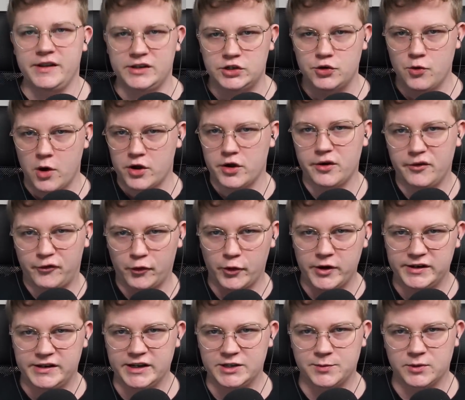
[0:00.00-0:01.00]
the
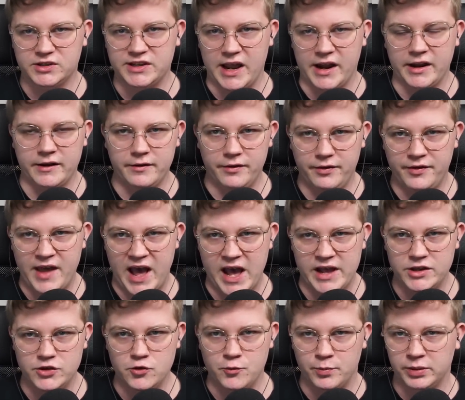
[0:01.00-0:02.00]
240 ticks per second
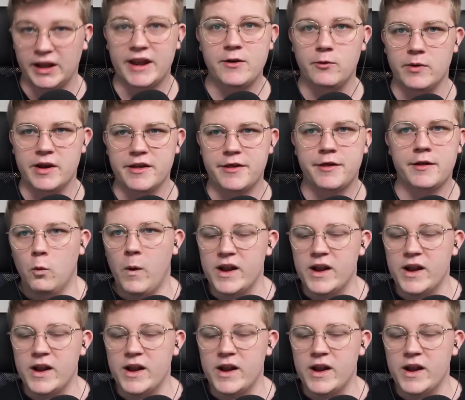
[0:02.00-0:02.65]
that you play with,